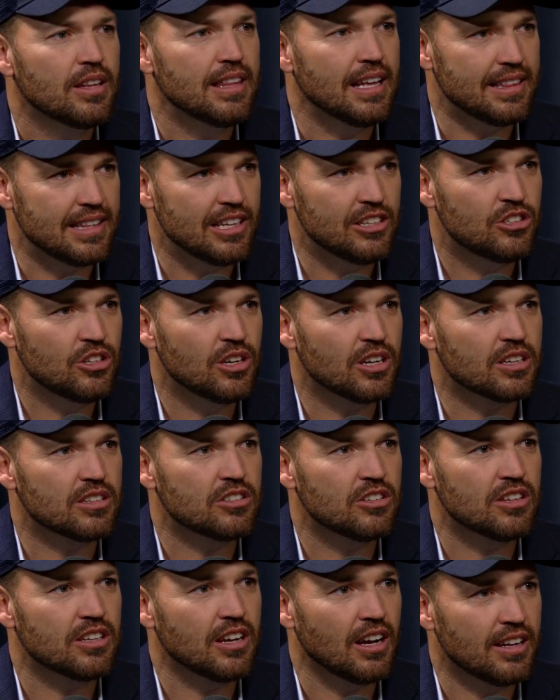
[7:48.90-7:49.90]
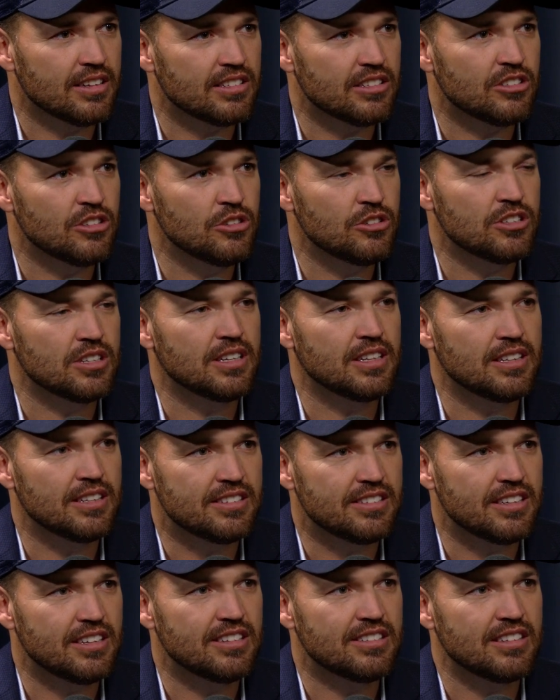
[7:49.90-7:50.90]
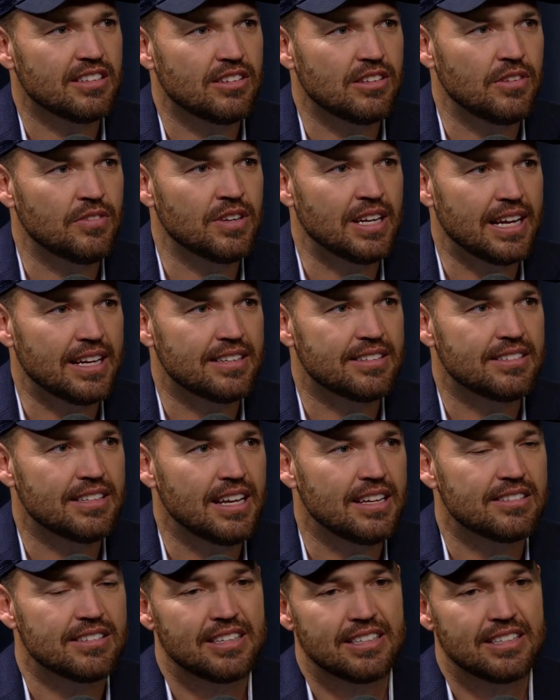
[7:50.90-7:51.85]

that they took to the Constitution and the citizens of the United States.